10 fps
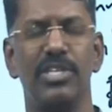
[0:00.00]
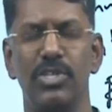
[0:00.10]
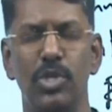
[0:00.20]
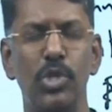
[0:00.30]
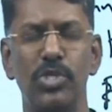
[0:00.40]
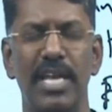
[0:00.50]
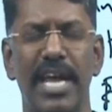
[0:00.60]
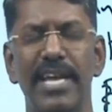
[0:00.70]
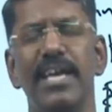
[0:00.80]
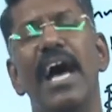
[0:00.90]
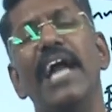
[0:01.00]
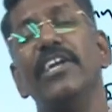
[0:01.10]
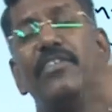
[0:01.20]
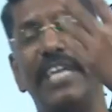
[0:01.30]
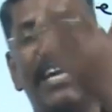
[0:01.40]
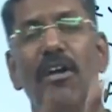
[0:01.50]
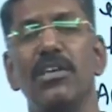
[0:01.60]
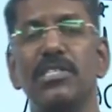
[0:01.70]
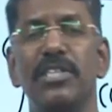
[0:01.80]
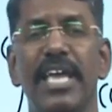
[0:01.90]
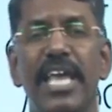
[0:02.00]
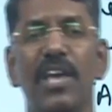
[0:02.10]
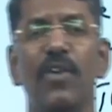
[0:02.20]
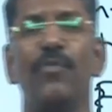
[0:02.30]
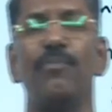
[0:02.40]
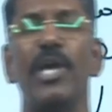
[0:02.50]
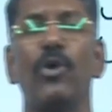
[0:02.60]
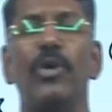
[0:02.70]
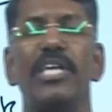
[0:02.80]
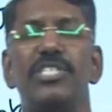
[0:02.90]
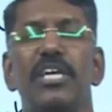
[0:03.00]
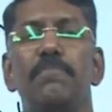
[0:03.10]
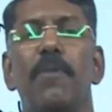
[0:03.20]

New Zealand, and it crossed the area of Micronesia and